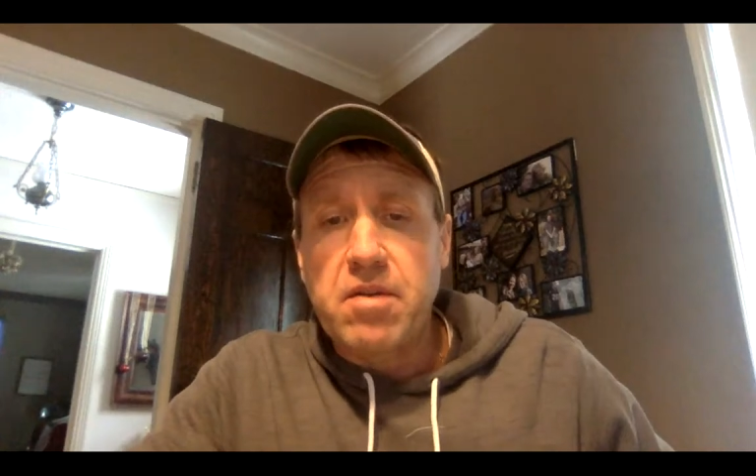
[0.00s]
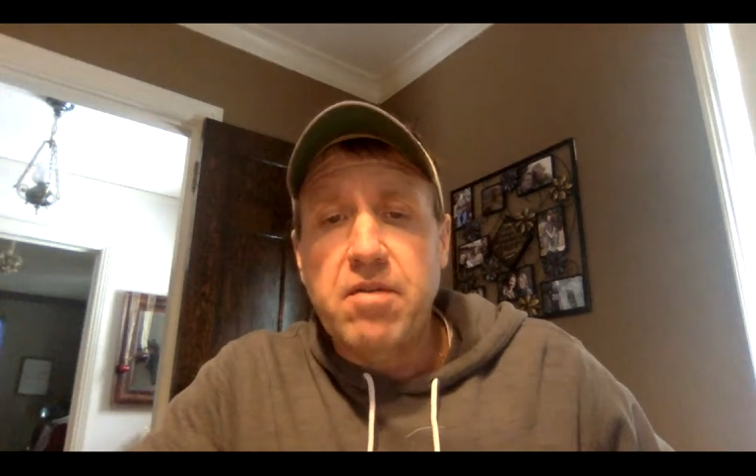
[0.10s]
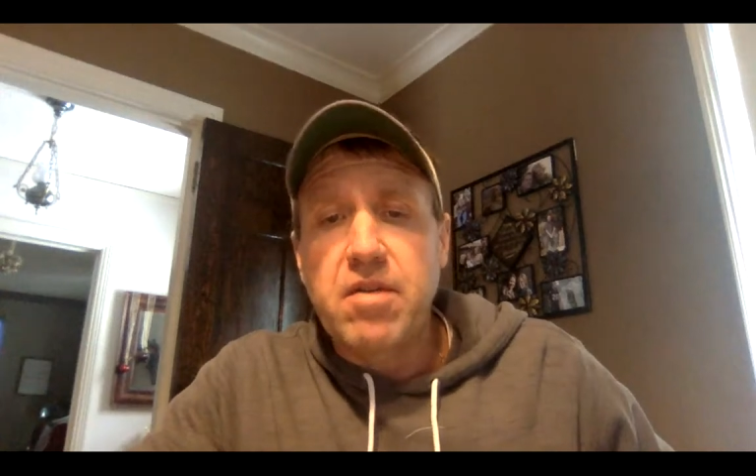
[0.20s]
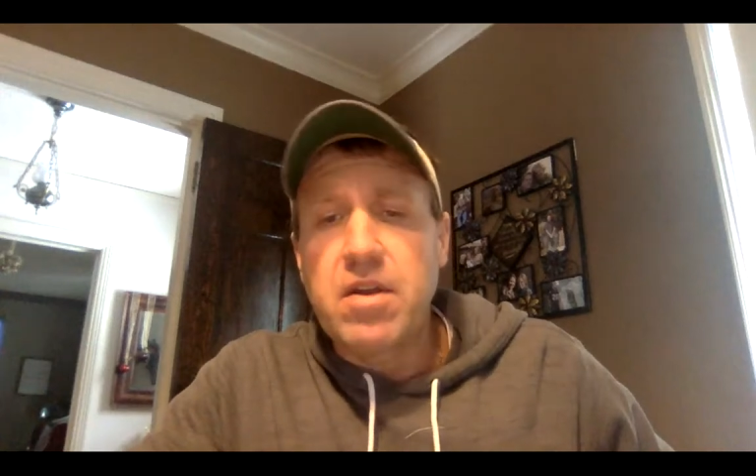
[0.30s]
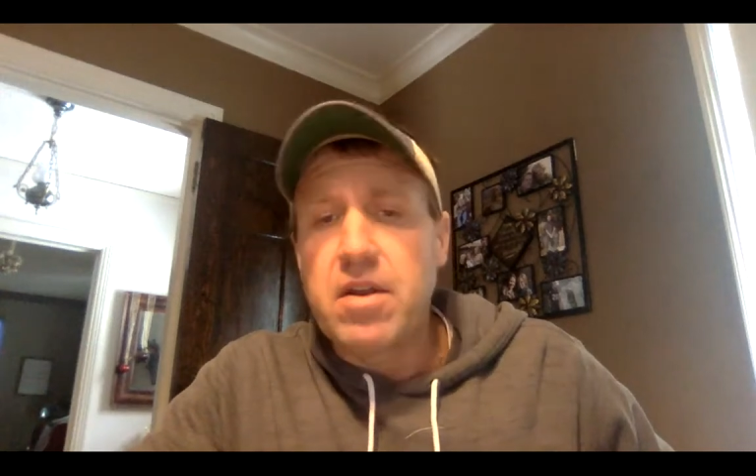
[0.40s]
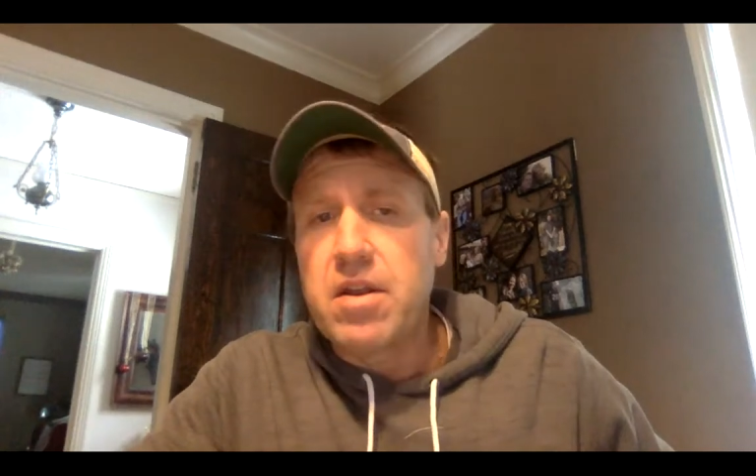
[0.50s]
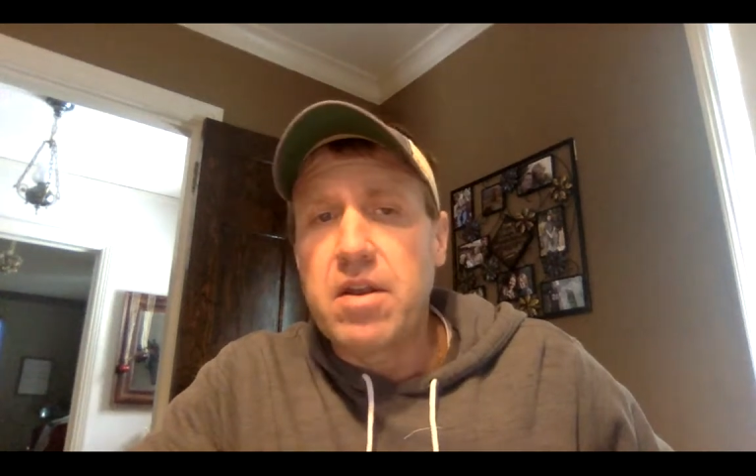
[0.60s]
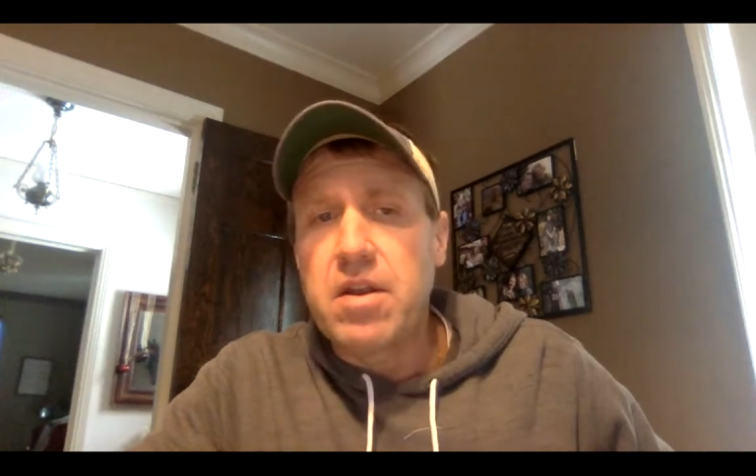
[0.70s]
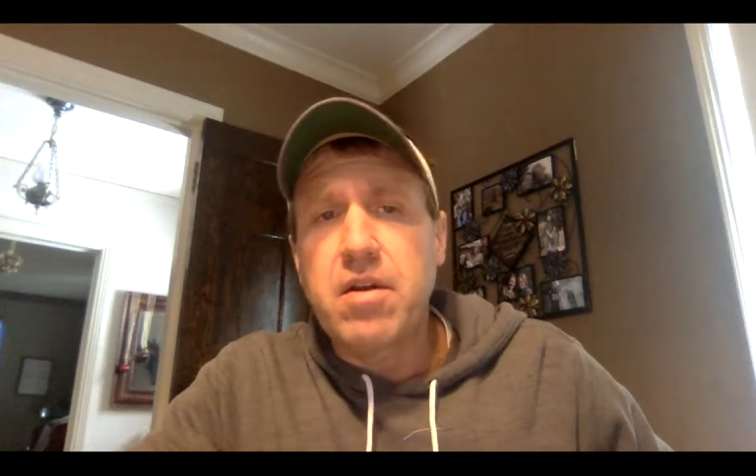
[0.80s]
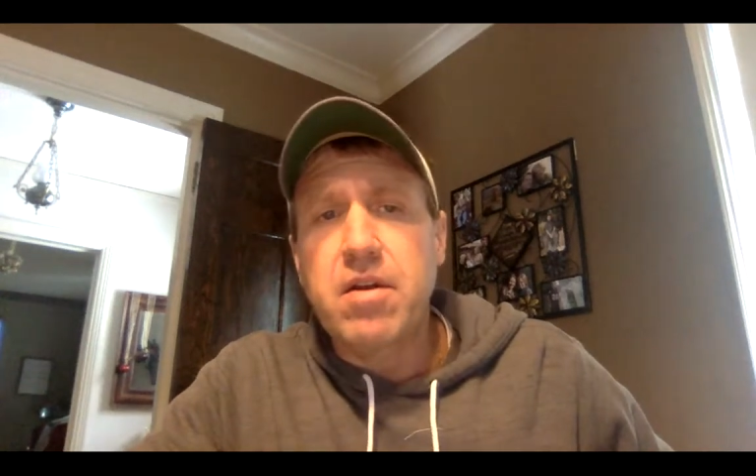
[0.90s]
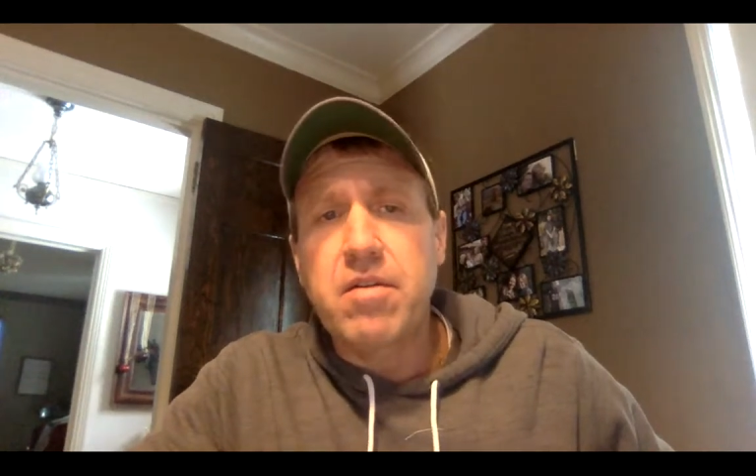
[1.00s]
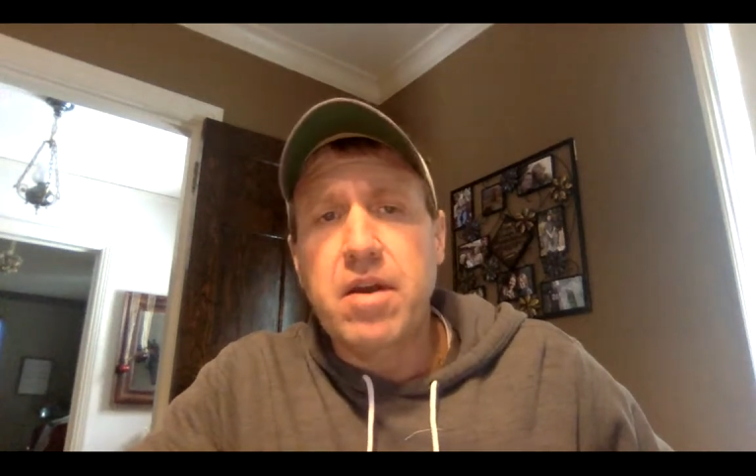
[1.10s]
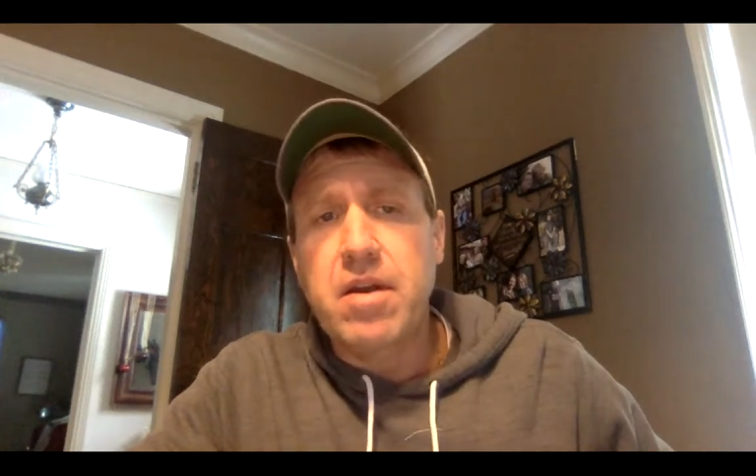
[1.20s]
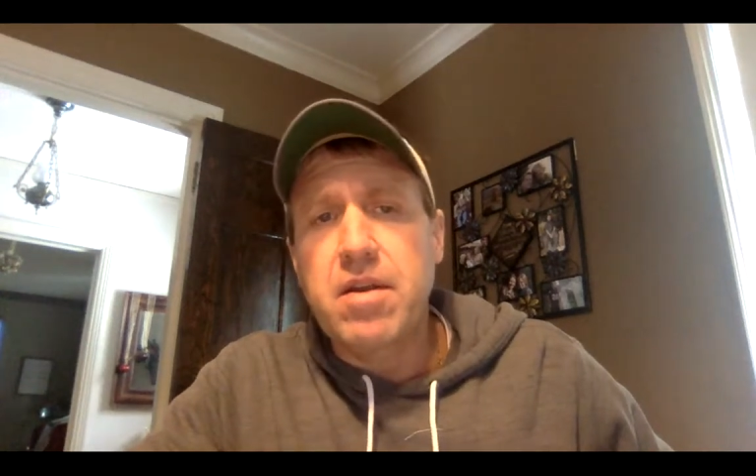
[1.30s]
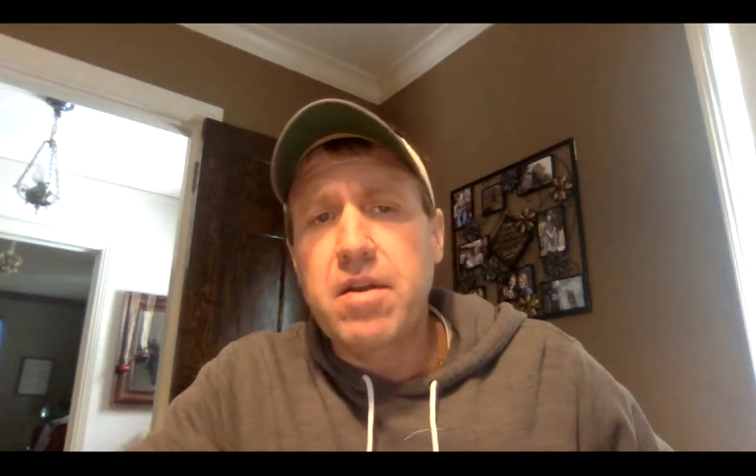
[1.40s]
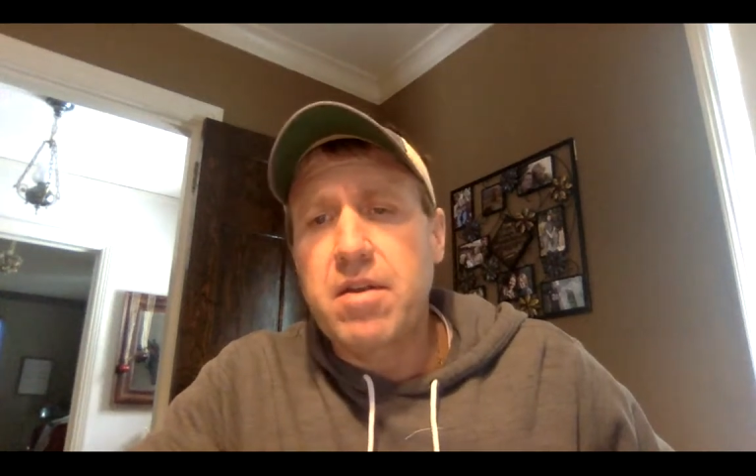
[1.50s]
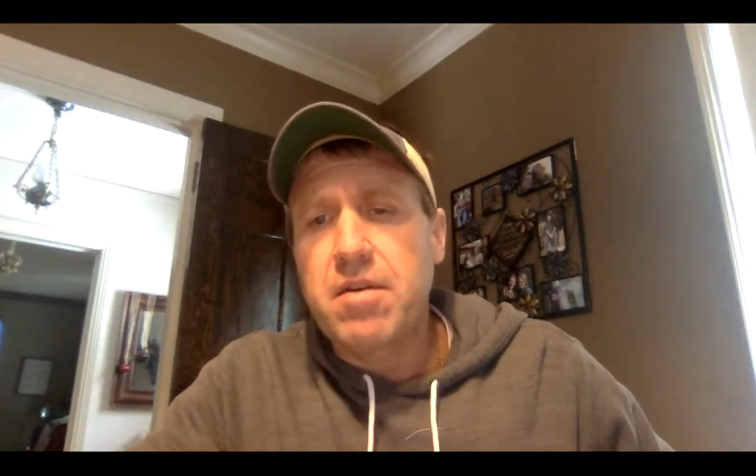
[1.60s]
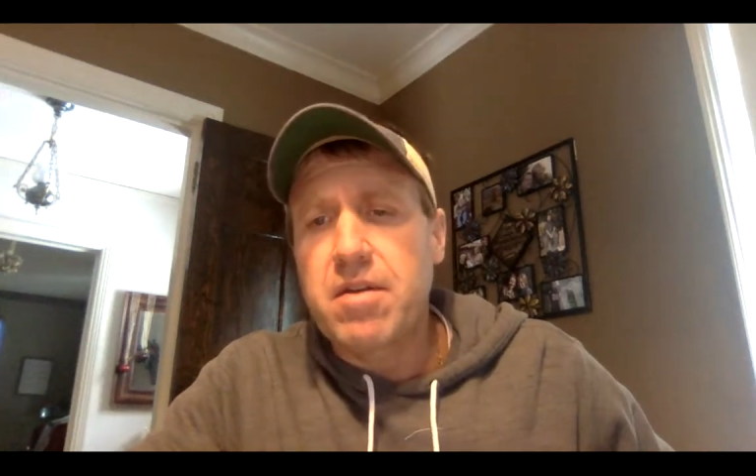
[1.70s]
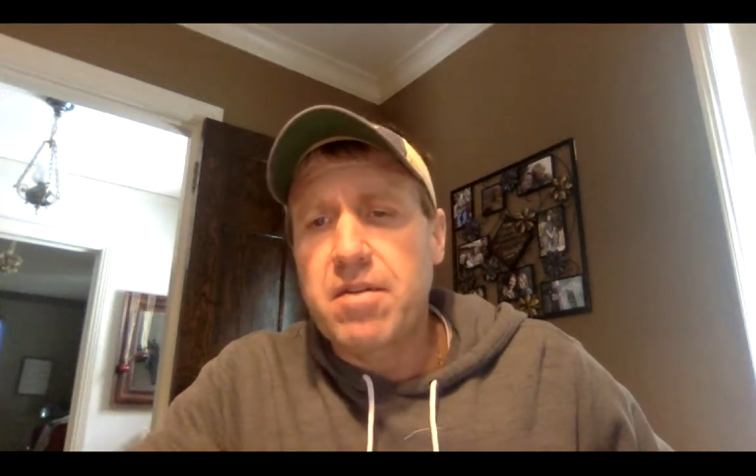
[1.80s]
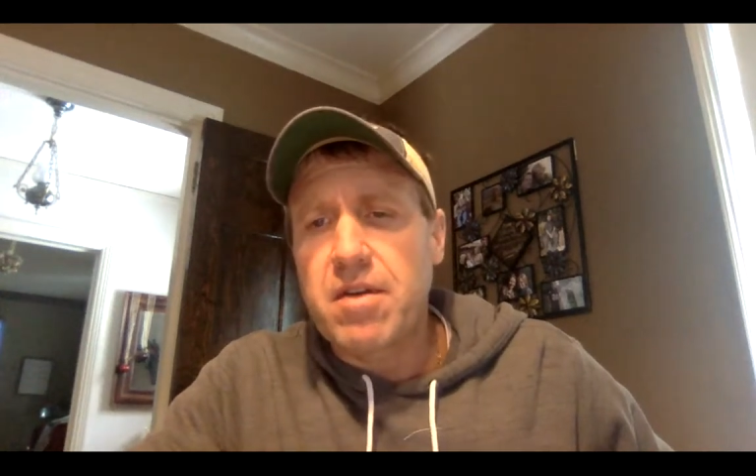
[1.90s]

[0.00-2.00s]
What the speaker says: see in here, as I